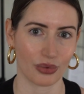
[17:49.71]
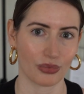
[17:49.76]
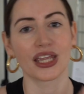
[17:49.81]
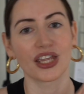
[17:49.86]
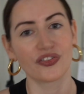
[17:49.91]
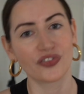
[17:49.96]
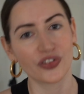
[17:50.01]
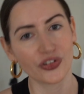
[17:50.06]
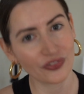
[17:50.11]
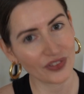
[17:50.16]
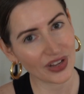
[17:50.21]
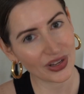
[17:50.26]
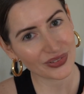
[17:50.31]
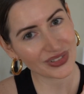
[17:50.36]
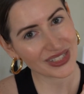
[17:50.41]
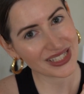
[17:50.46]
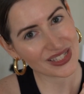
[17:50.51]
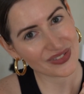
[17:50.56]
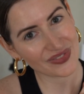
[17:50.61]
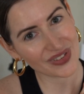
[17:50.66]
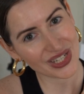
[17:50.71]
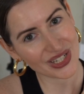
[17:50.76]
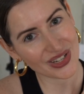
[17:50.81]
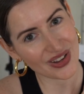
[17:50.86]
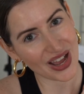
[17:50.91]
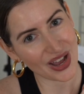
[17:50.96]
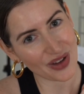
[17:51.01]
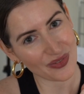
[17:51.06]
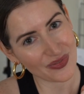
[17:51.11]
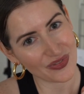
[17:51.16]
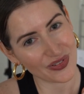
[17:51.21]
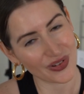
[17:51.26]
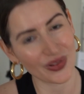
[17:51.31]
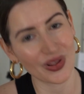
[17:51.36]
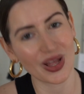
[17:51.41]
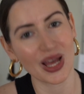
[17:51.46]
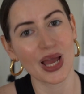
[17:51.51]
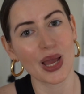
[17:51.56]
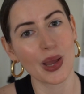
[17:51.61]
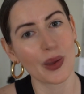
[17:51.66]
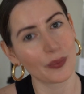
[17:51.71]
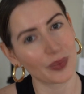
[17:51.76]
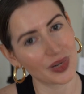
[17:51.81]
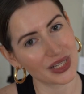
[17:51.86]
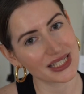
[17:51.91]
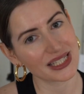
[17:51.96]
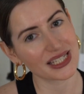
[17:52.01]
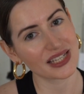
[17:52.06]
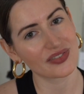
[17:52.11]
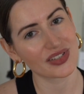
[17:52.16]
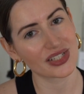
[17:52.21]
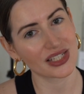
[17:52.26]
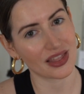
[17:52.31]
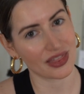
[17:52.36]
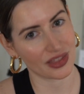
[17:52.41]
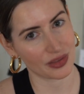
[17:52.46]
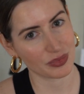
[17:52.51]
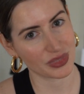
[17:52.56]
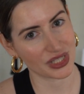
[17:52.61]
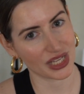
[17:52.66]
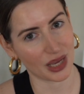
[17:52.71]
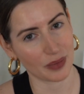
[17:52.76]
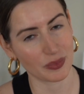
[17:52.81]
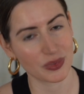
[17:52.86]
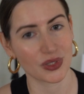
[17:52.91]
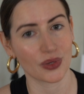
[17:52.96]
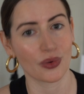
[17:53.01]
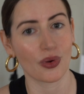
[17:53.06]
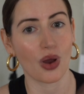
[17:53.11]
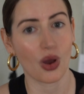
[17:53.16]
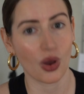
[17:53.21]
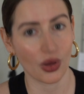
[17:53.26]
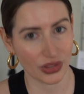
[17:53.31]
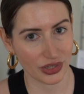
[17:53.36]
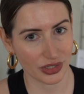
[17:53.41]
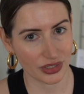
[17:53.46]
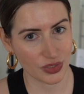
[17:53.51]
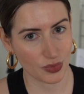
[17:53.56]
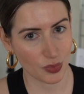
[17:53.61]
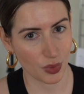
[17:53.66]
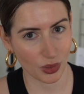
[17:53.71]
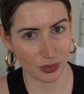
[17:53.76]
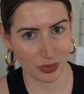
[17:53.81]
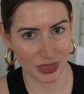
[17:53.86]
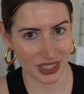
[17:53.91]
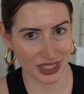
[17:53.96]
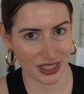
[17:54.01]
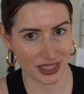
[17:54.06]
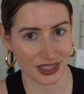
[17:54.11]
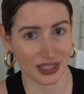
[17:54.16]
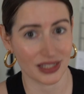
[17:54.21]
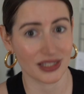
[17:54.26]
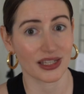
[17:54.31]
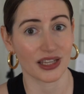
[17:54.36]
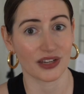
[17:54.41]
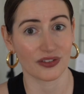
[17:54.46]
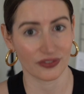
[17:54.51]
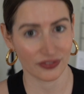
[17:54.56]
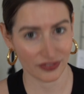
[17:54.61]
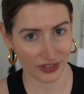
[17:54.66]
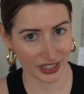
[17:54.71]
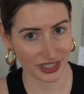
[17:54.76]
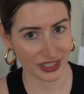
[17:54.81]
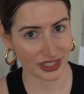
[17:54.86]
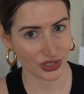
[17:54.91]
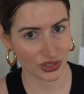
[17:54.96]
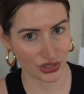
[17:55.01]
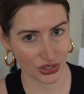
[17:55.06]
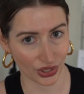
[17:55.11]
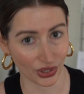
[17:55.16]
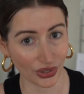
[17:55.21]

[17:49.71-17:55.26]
If you found this video helpful, please give it a thumbs up so other small businesses can find it too.